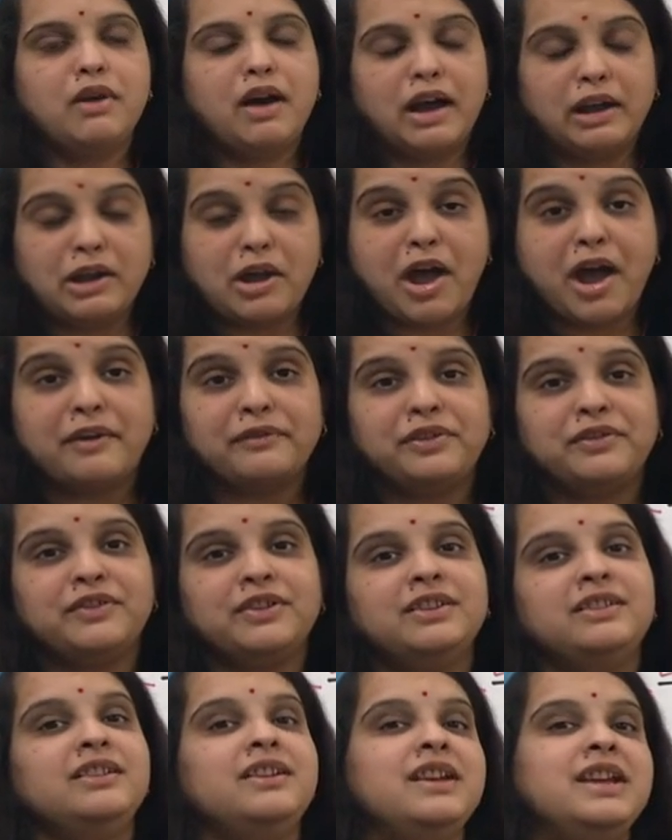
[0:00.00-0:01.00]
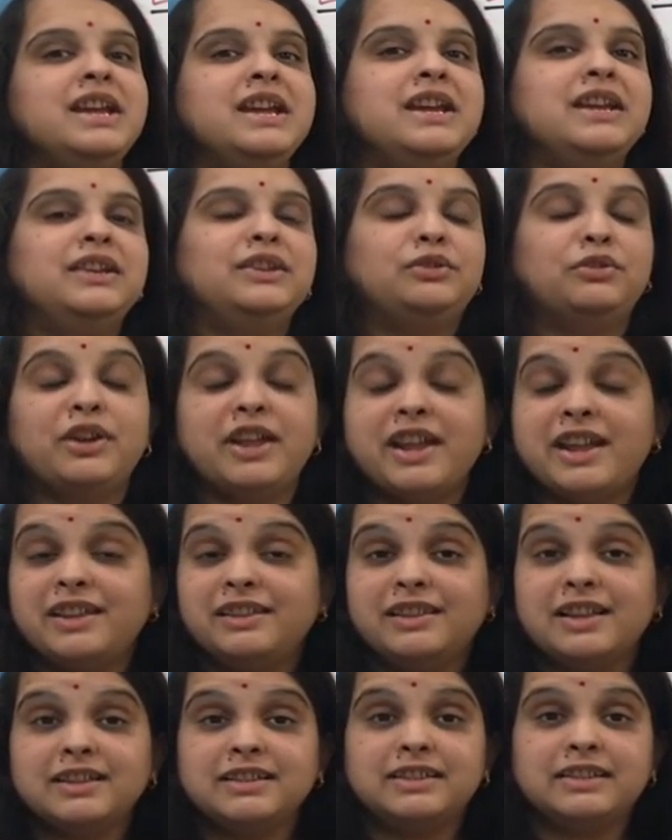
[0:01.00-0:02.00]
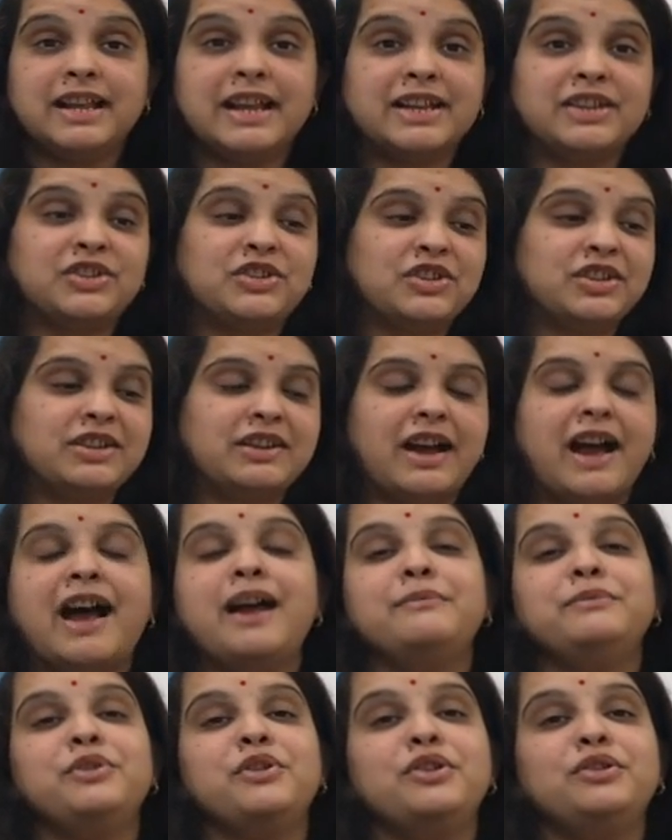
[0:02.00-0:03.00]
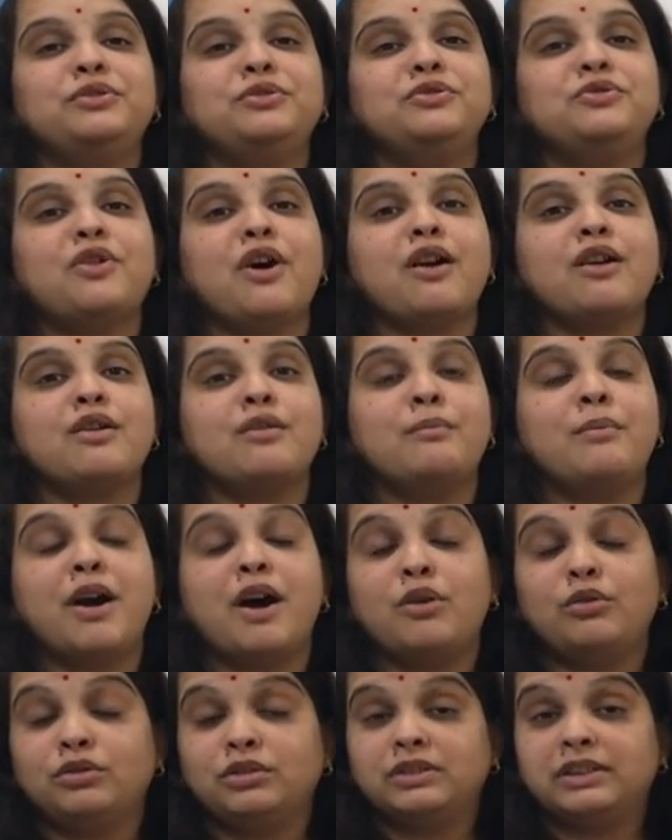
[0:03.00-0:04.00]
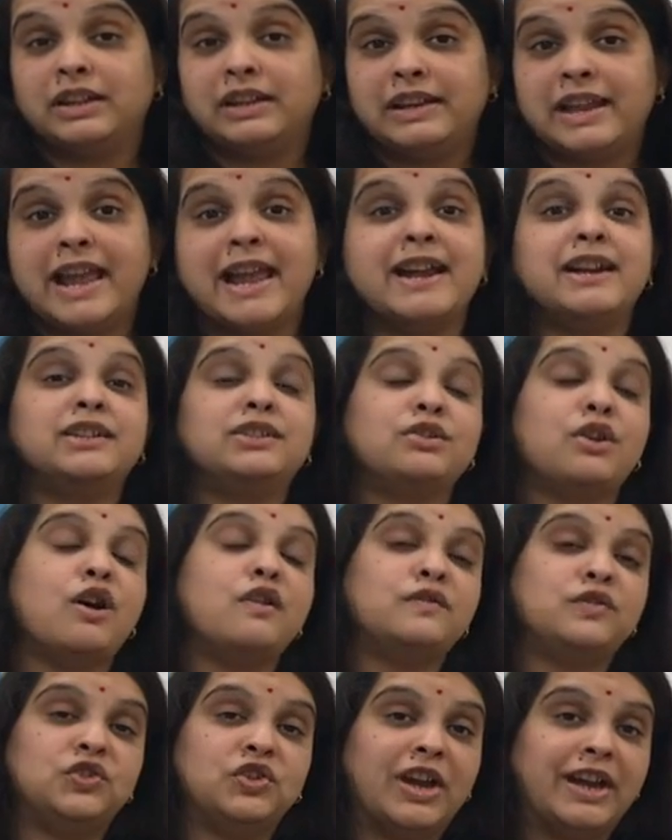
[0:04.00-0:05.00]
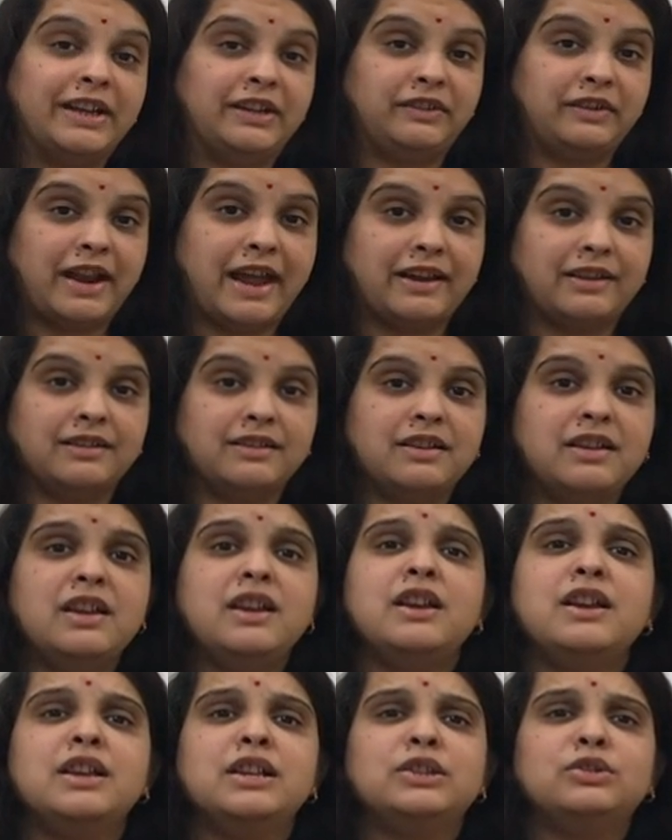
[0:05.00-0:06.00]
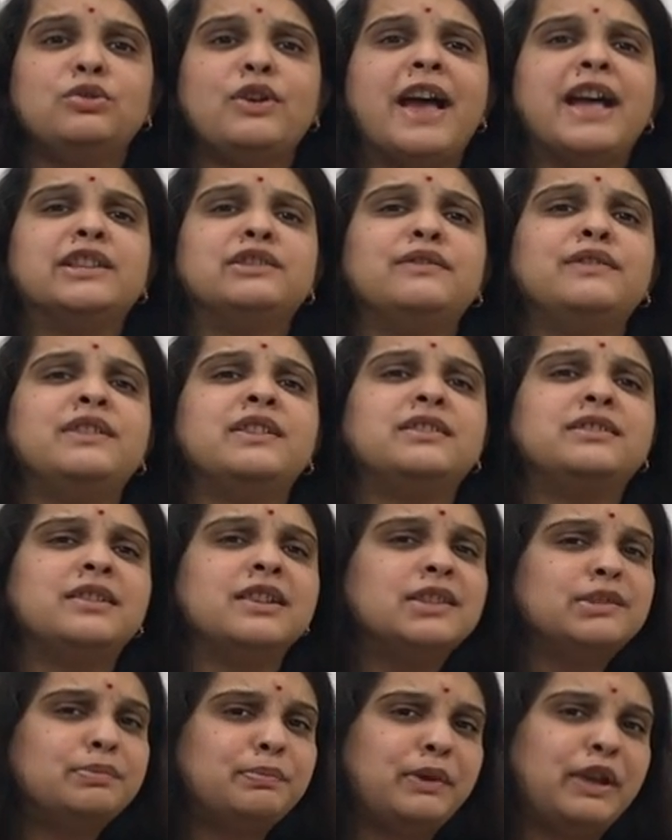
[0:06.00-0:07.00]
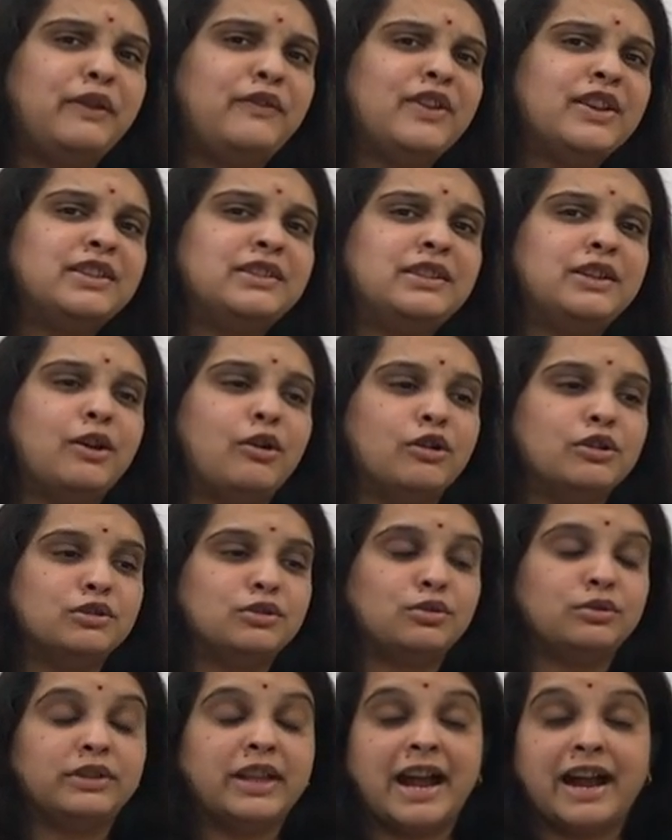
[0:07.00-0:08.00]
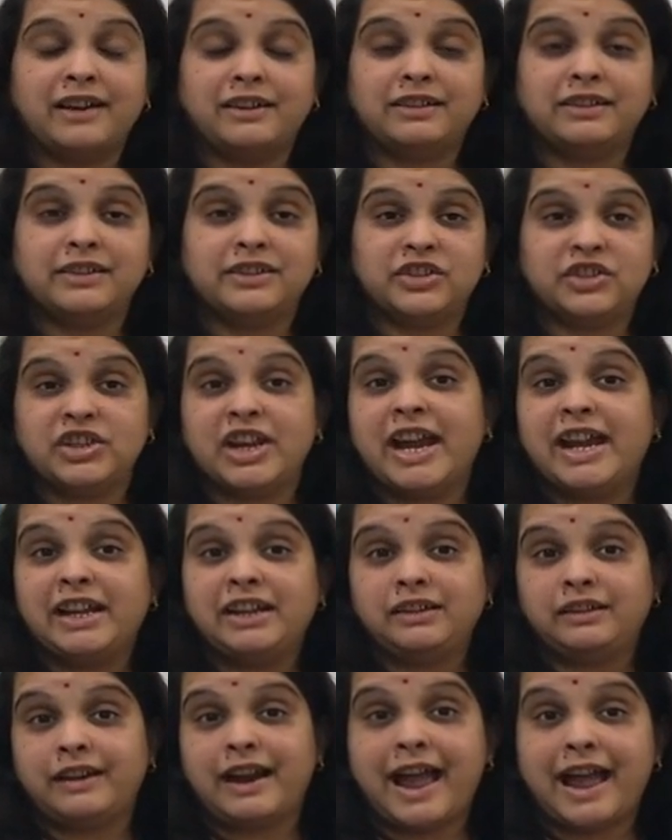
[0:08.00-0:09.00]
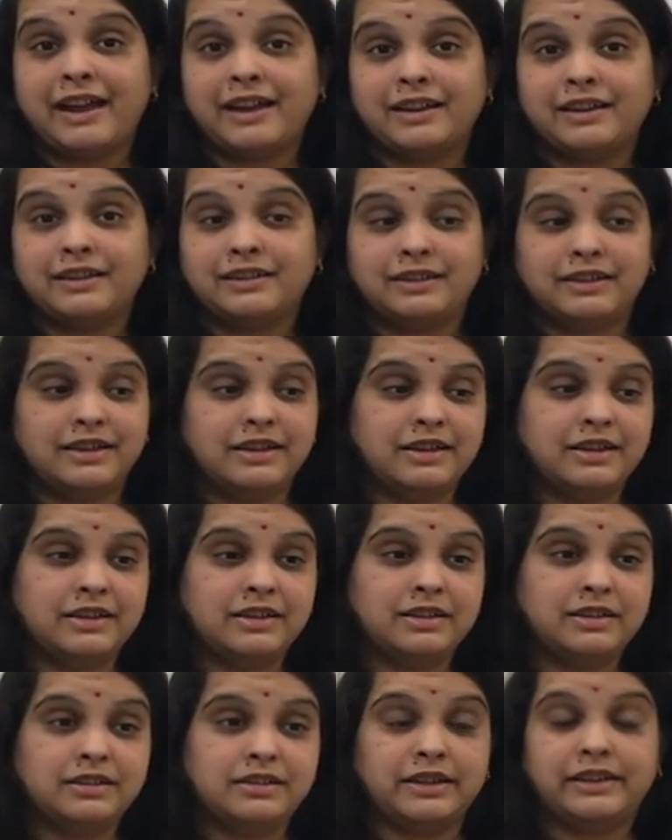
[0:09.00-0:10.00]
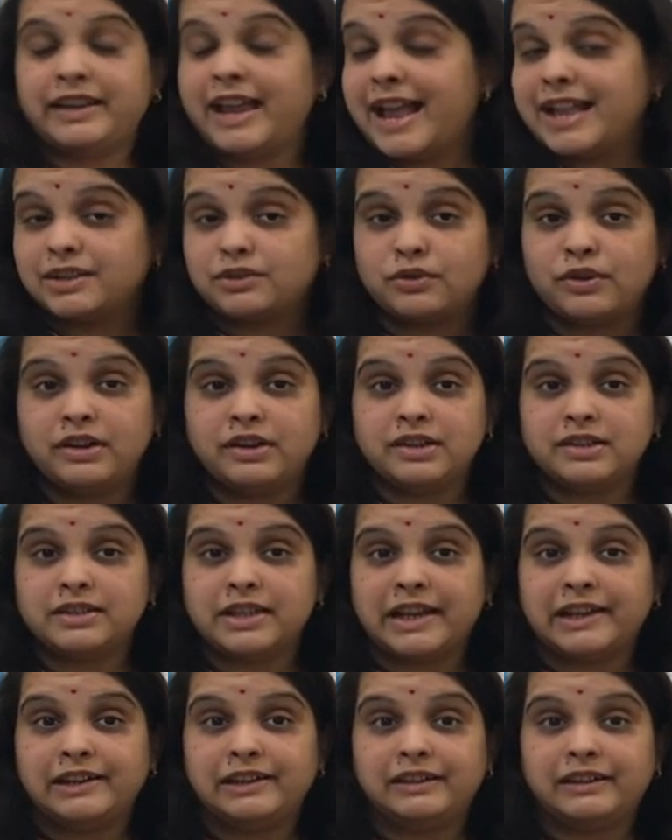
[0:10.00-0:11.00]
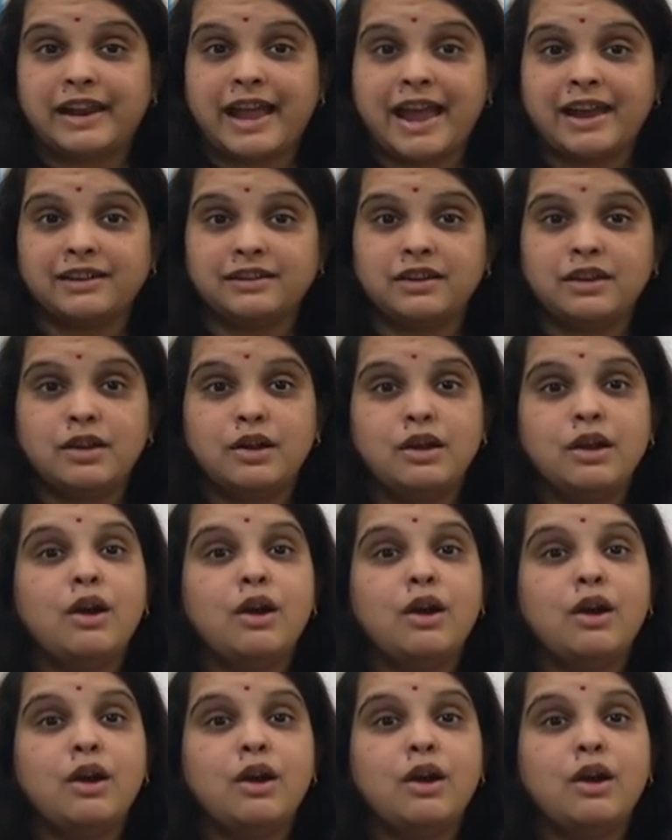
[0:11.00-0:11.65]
Hello everyone, today in this lecture I am going to talk about the layers of GI tract. So as we discussed previously also that GI tract is the gastrointestinal tract